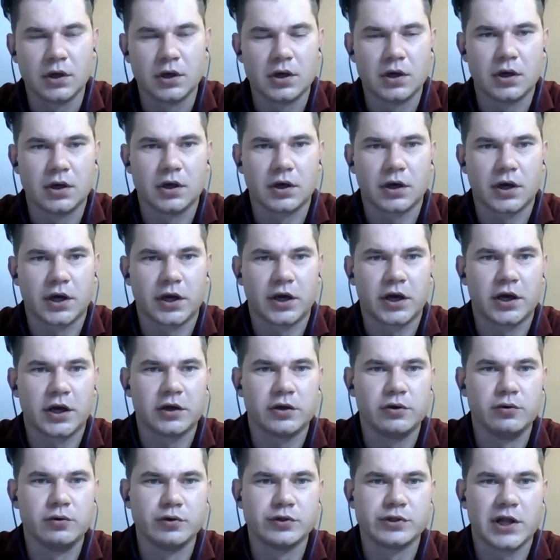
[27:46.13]
Uh, can I
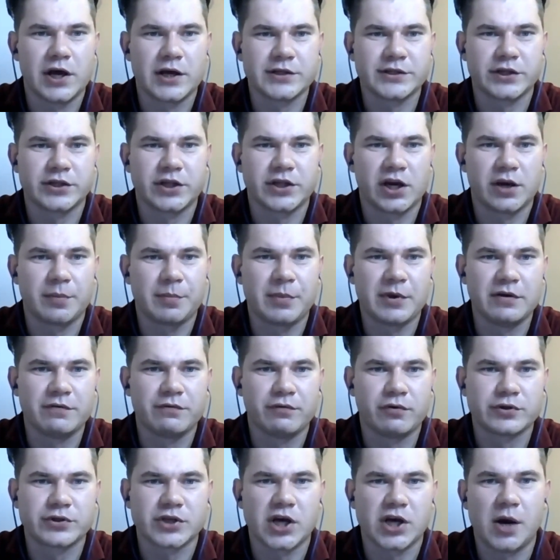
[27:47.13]
use laser therapy
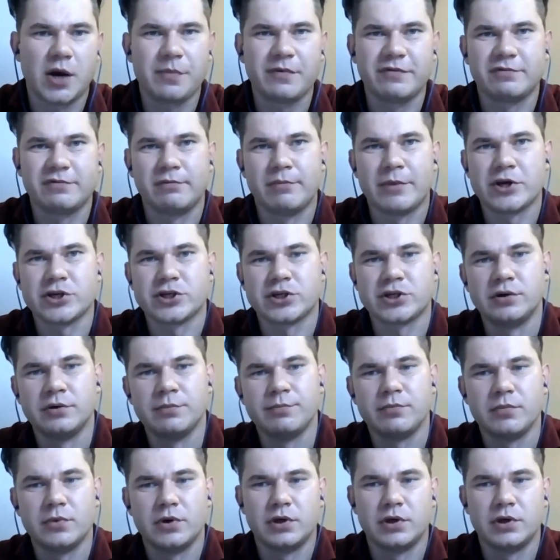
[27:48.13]
for scalp inflammation?